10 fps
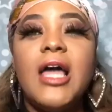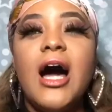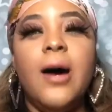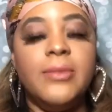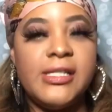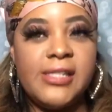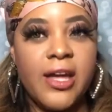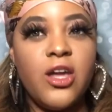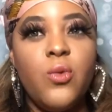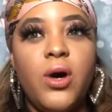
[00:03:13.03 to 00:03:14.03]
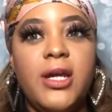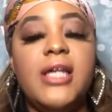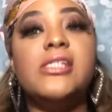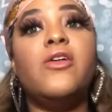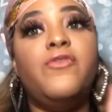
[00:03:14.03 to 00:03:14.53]
The second one
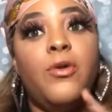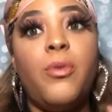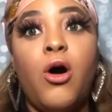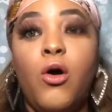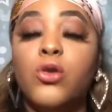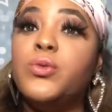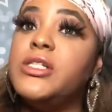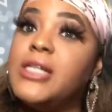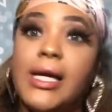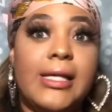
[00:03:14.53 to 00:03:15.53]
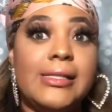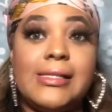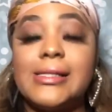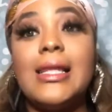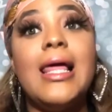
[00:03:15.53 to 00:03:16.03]
is the football hold, which
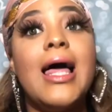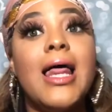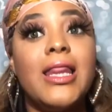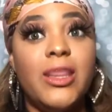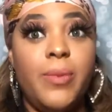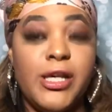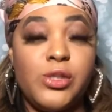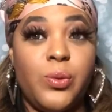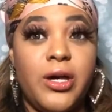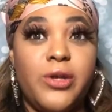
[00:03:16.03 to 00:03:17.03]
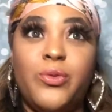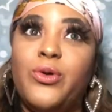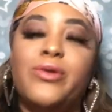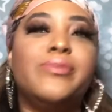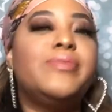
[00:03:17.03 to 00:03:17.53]
is the best one.
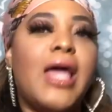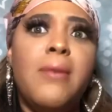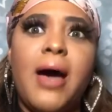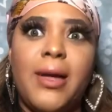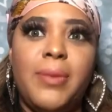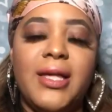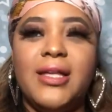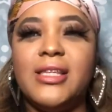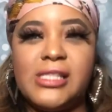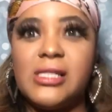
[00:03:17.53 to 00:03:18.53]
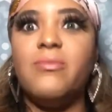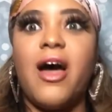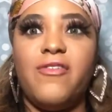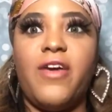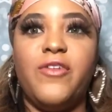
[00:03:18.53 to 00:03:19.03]
Well, in my opinion, this is
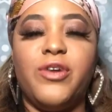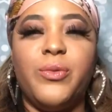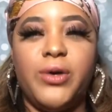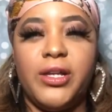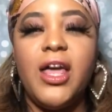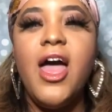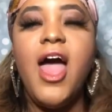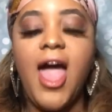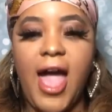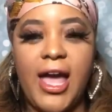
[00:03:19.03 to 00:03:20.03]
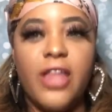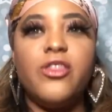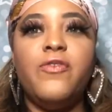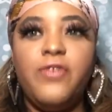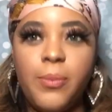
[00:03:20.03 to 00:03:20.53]
my favorite one. And
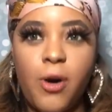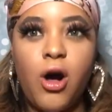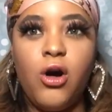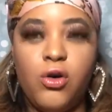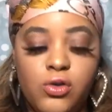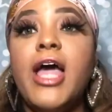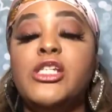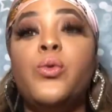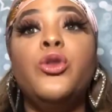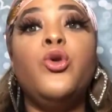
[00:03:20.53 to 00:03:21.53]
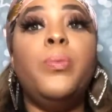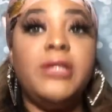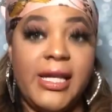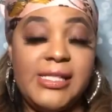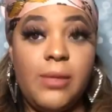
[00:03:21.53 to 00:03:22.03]
the football hold is when you
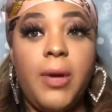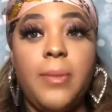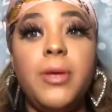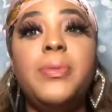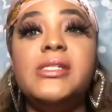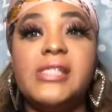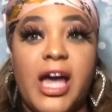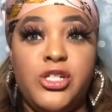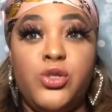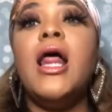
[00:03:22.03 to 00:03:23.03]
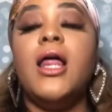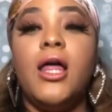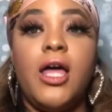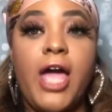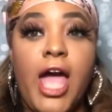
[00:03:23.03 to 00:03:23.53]
place the baby beside you
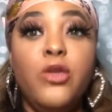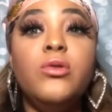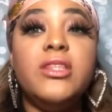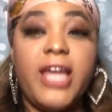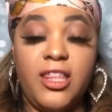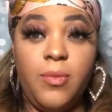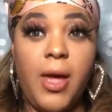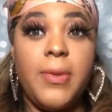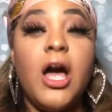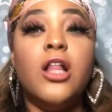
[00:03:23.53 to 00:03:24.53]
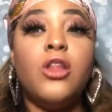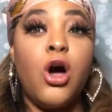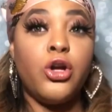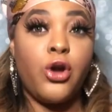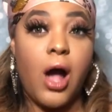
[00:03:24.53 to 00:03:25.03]
and you lay the baby
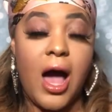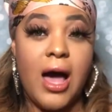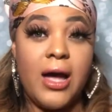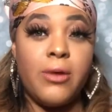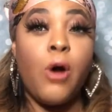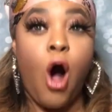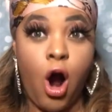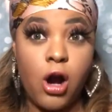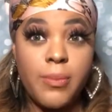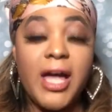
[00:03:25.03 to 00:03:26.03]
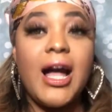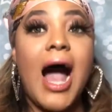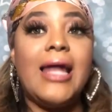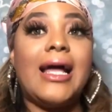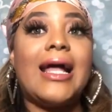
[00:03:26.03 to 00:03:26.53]
along your arm and
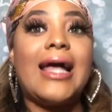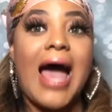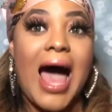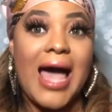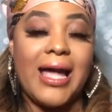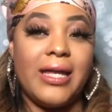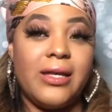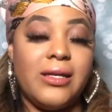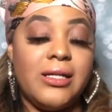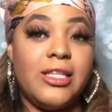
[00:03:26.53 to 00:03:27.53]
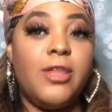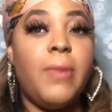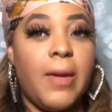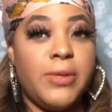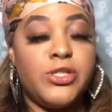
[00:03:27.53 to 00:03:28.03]
kind of guide the
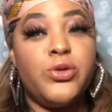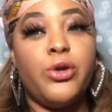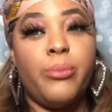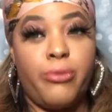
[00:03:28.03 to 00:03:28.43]
baby to your